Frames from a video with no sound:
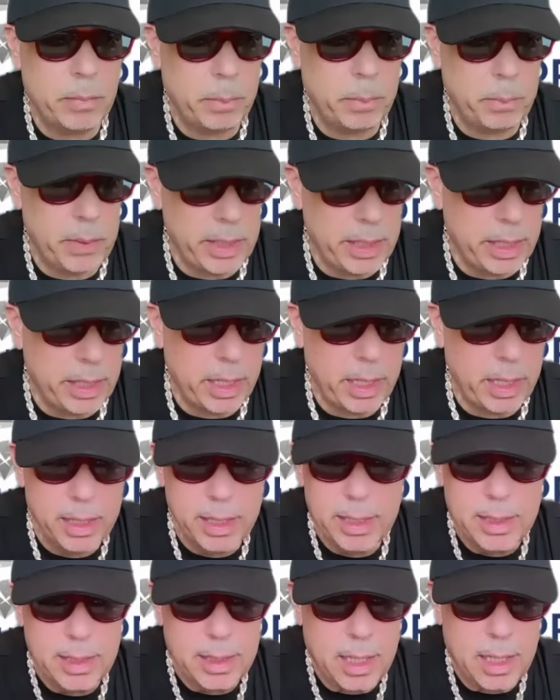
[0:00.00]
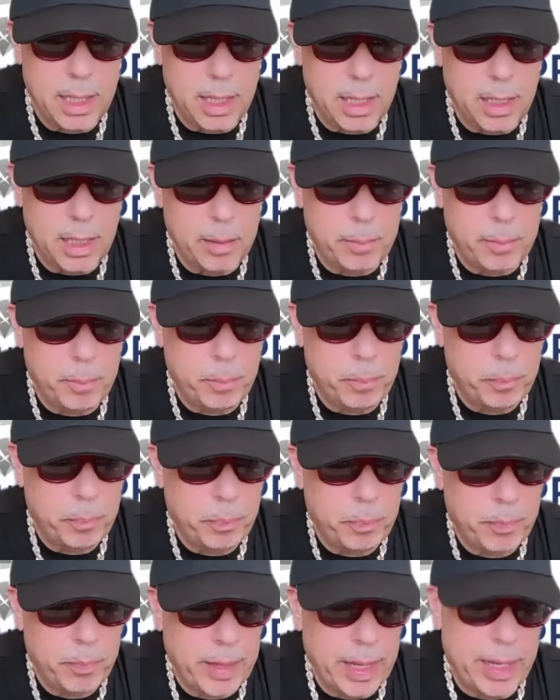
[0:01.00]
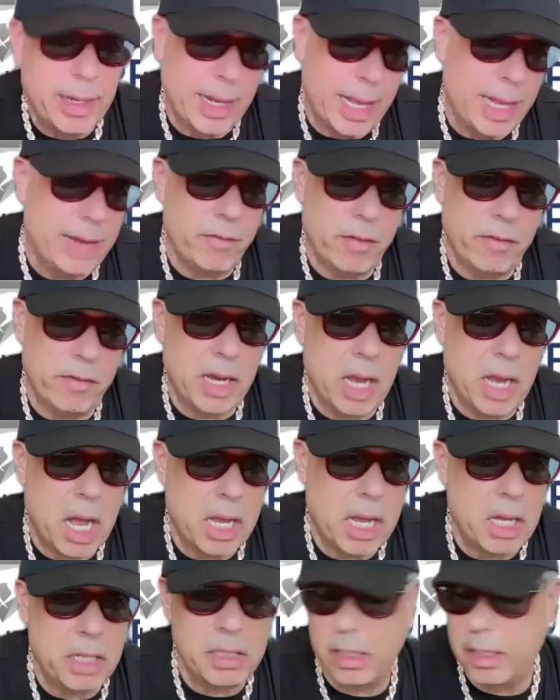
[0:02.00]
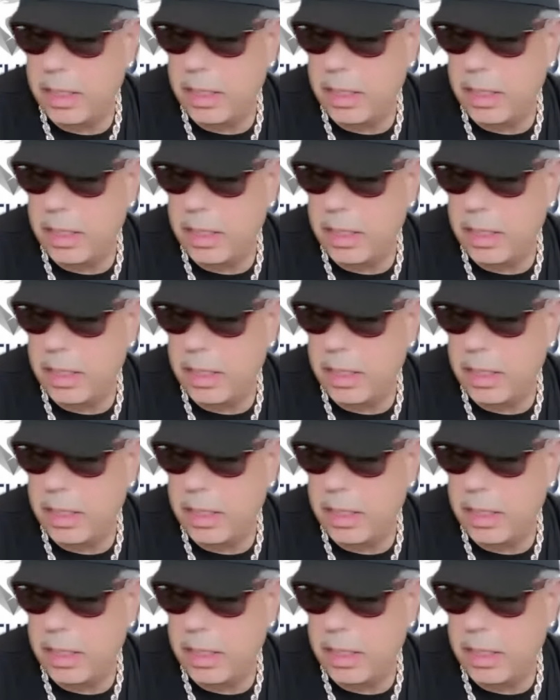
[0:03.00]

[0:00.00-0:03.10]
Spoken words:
to peak. And very high on the